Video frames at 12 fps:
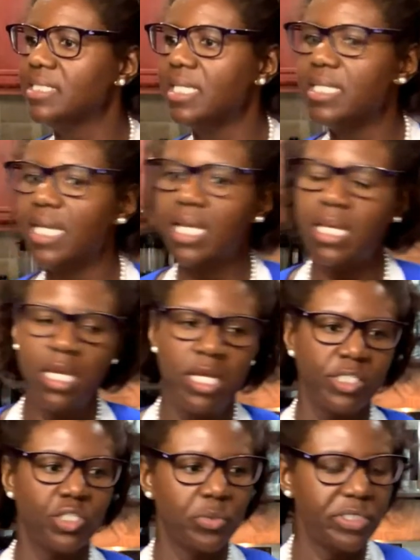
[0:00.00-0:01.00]
Sunday,
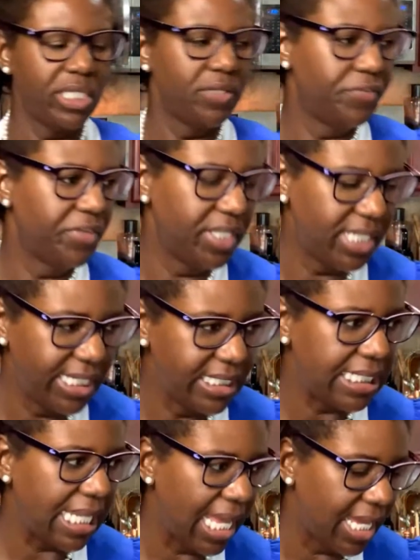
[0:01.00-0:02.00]
so we're done for the day
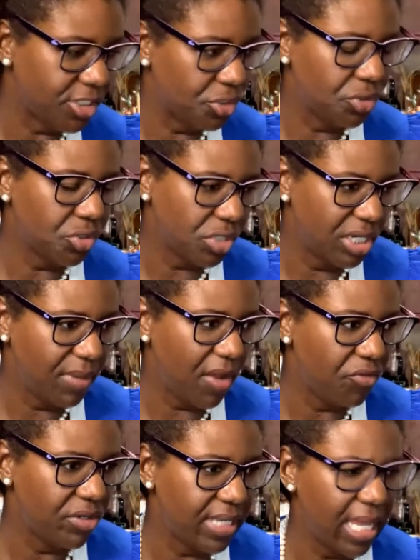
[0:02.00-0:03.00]
today. I do stream
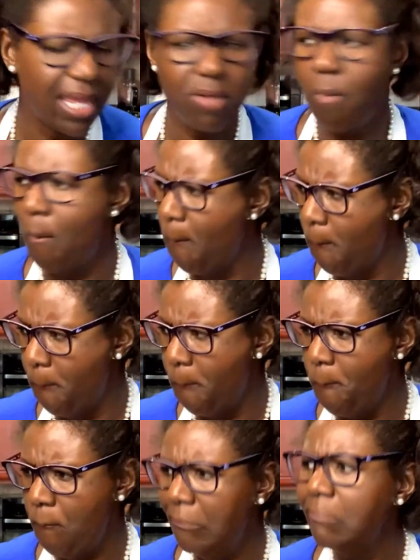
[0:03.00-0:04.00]
every day.
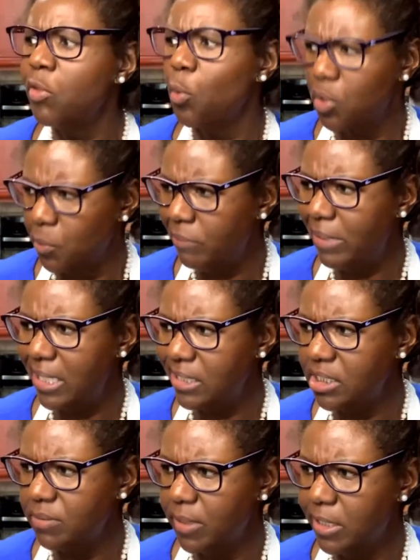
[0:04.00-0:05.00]
What are we making
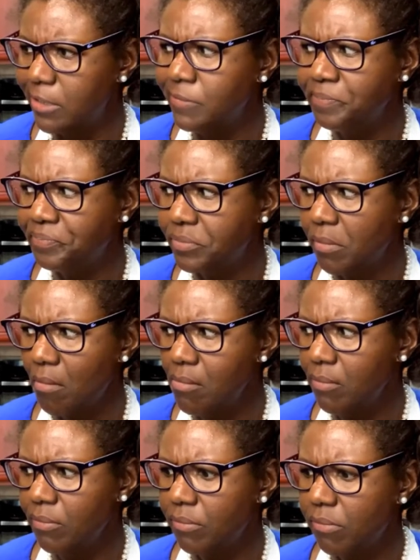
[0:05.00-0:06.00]
tomorrow?
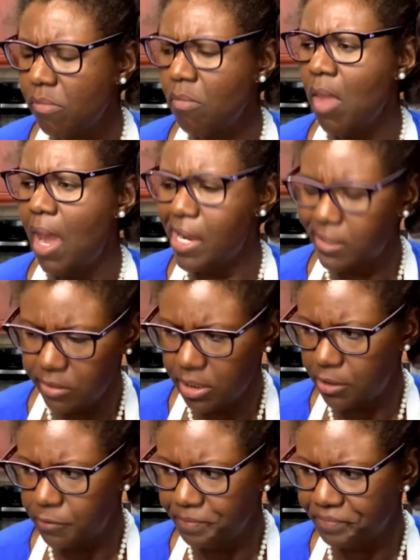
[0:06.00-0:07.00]
I don't
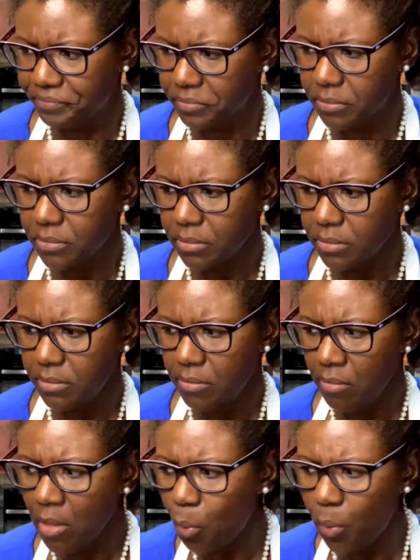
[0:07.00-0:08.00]
know.
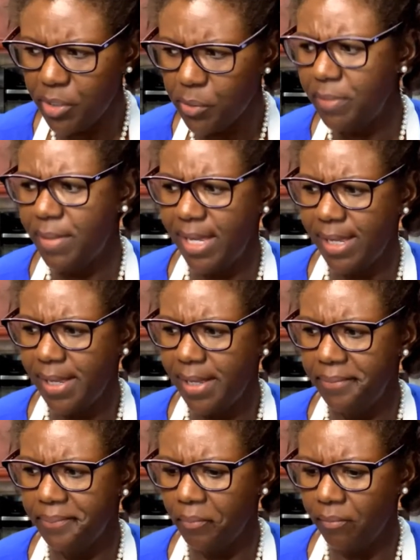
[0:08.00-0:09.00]
When are we making it?